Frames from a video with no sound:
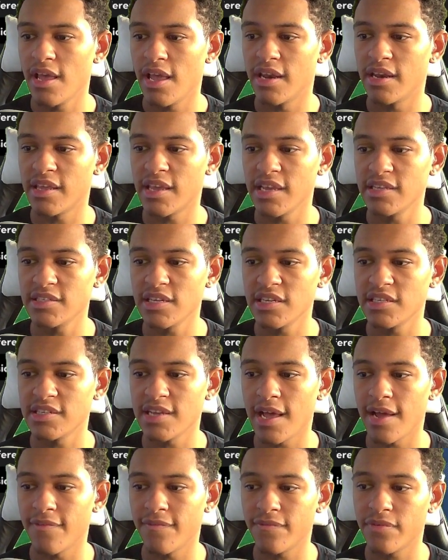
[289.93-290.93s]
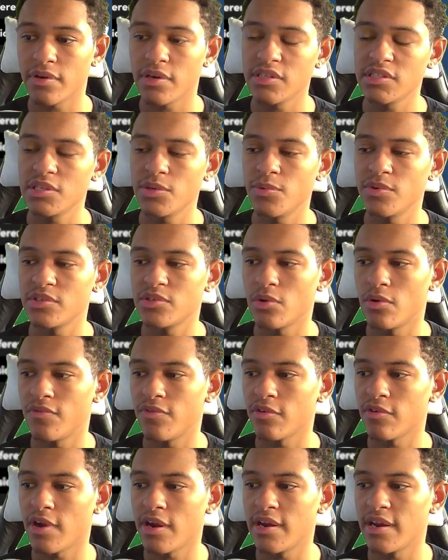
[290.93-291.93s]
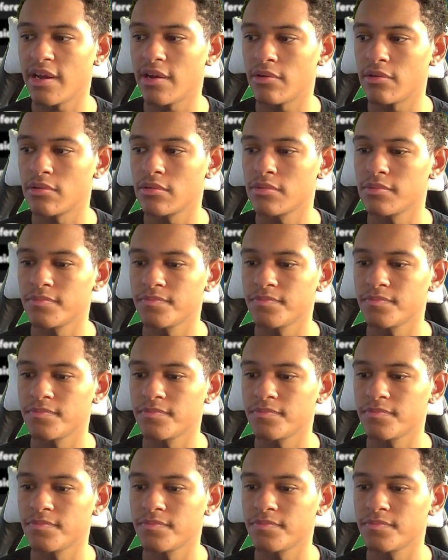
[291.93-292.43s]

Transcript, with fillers: In the case that he's not, let's see what he's going for right now.